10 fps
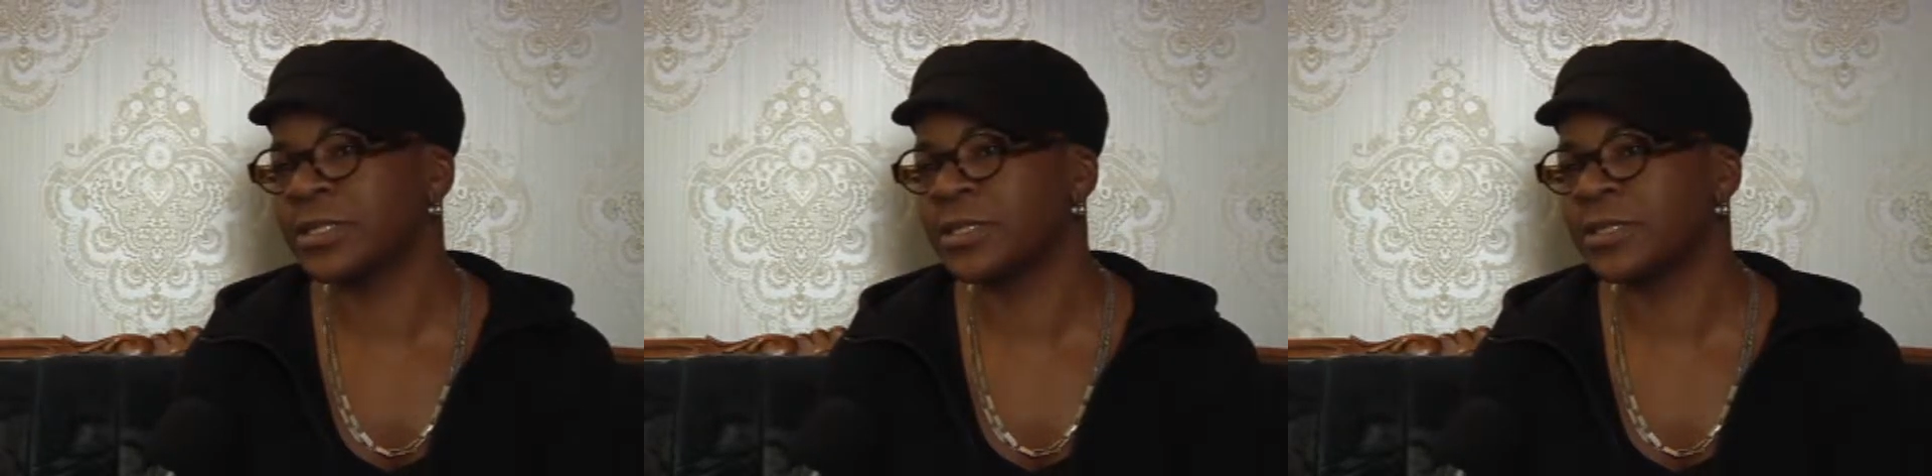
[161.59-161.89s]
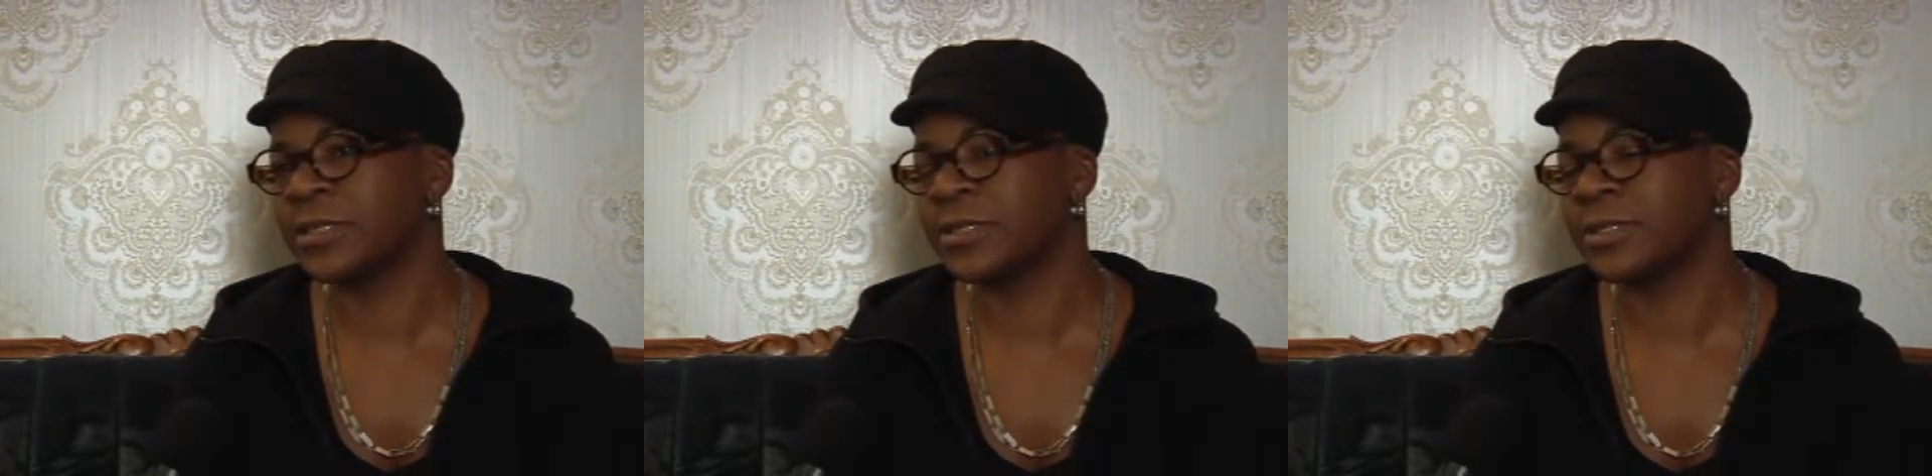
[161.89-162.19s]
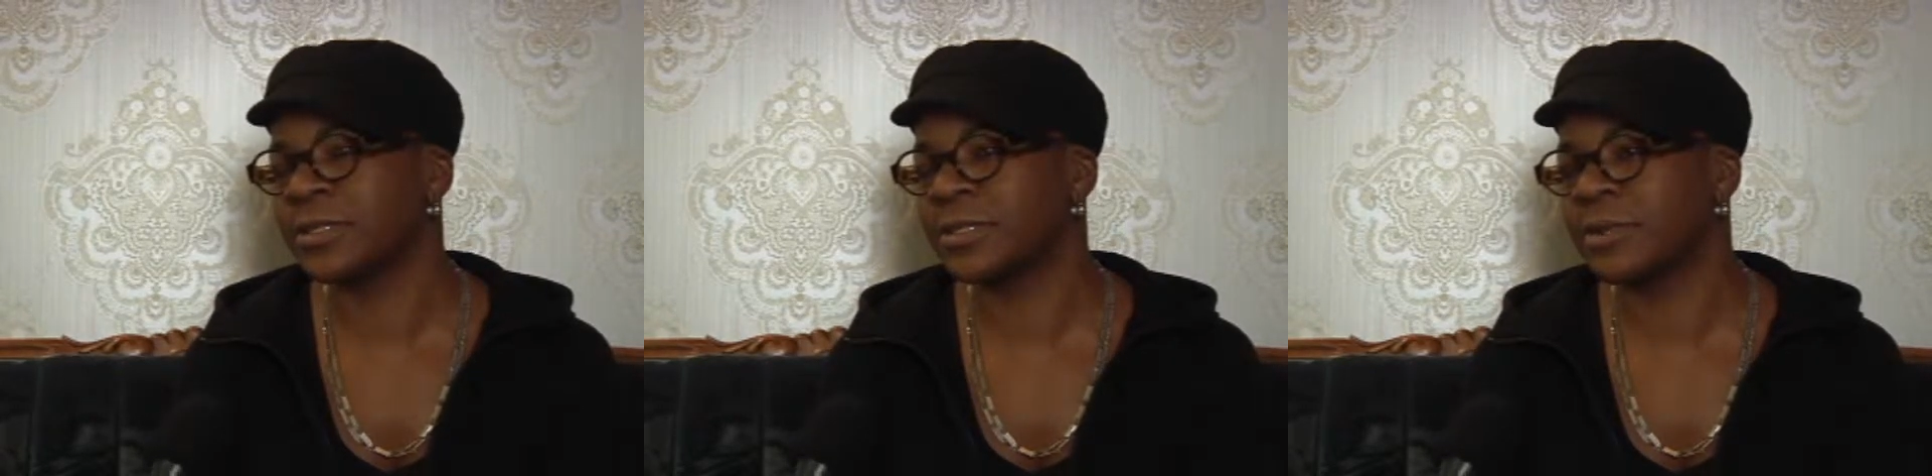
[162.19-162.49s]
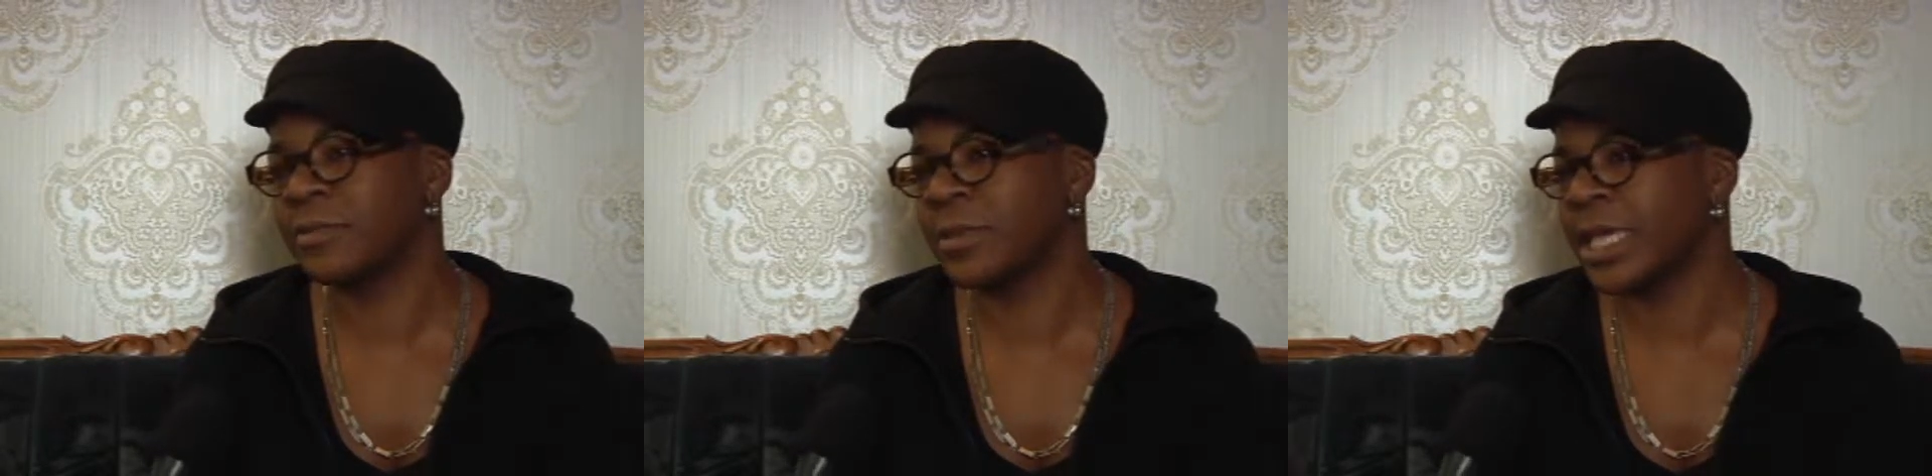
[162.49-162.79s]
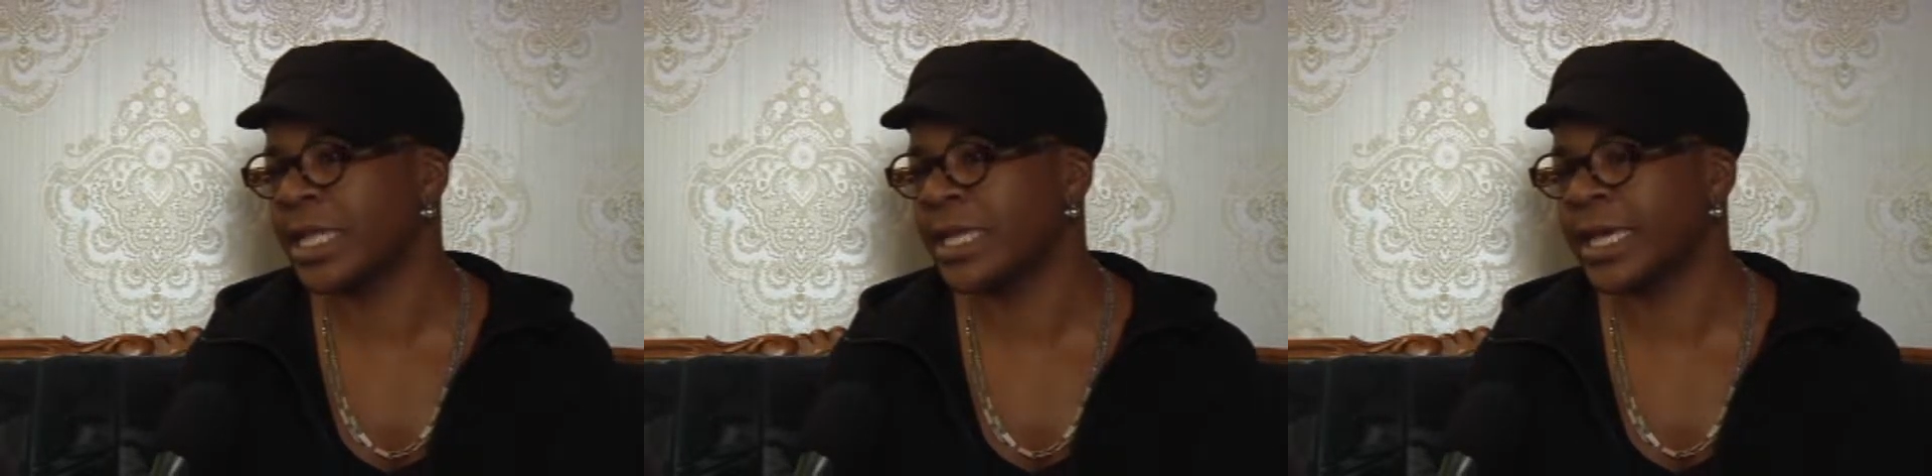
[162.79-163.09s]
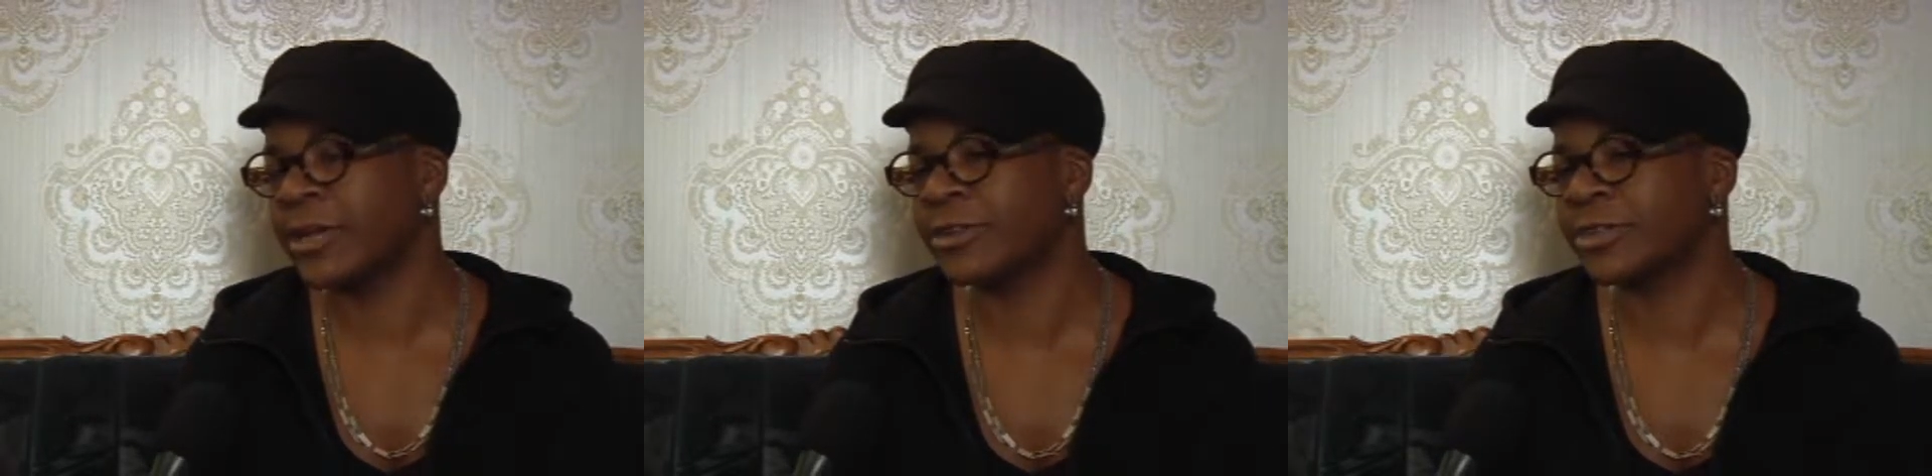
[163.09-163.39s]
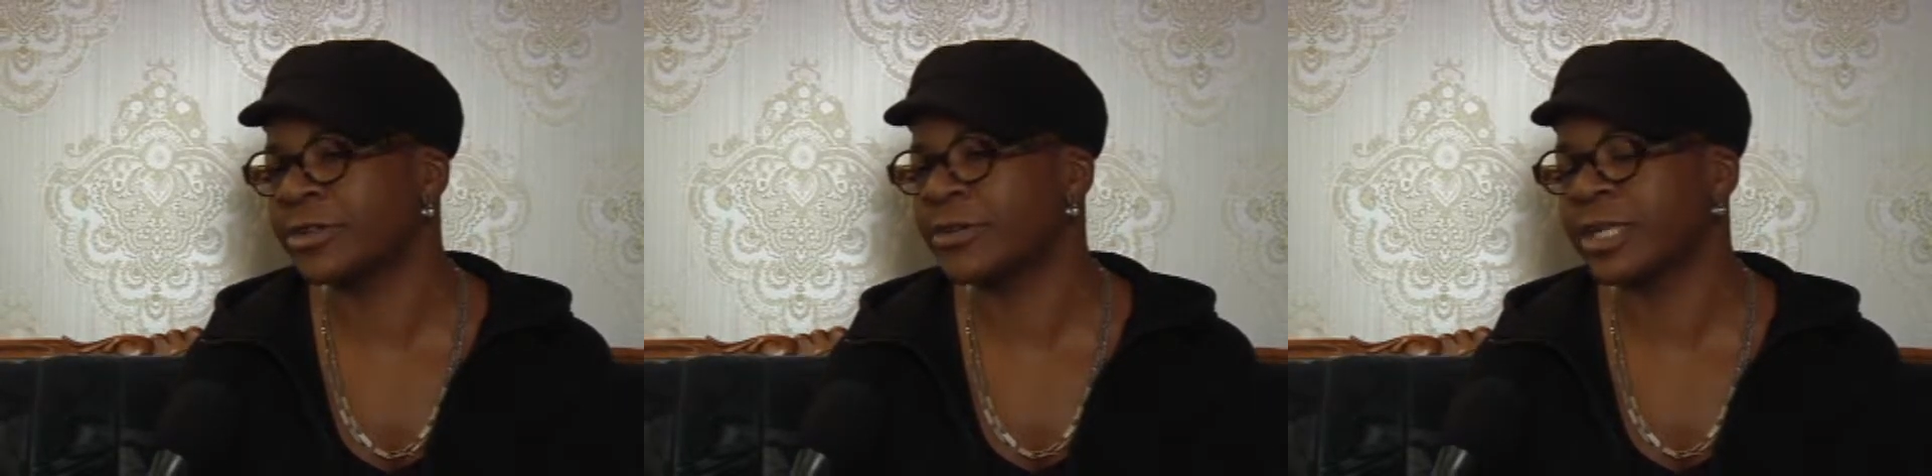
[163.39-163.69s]
to, to, to meet,
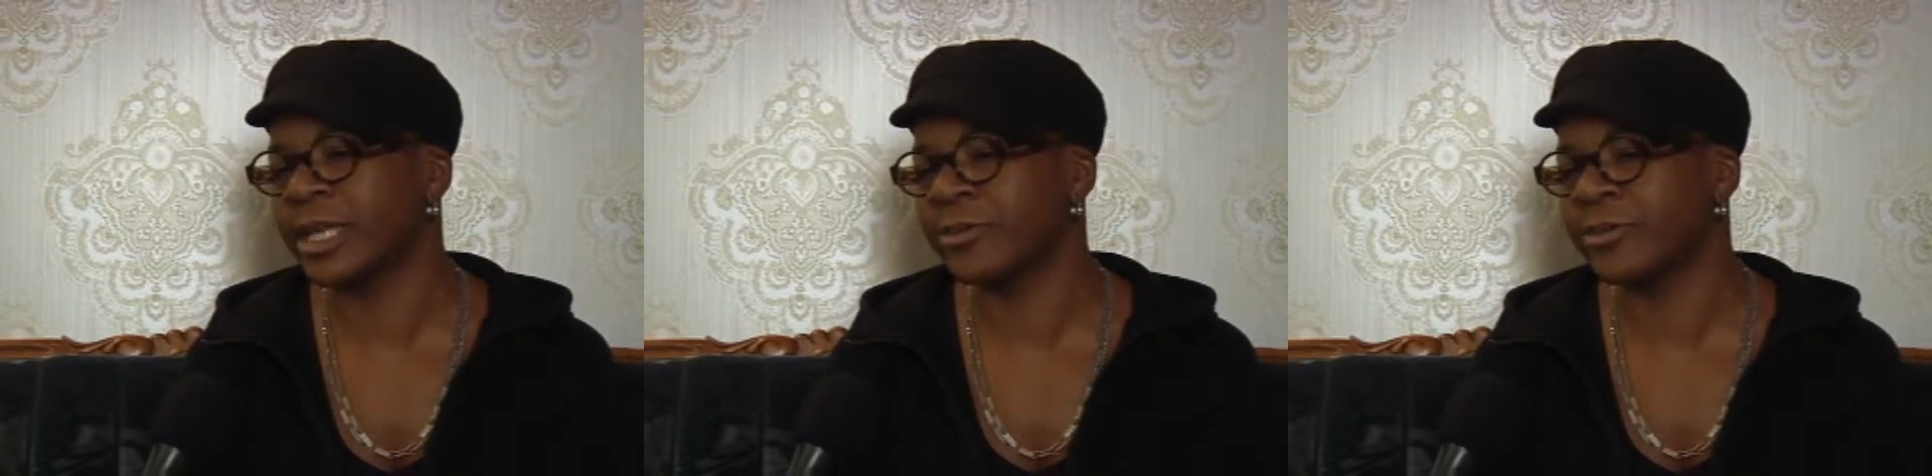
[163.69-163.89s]
encounter, and,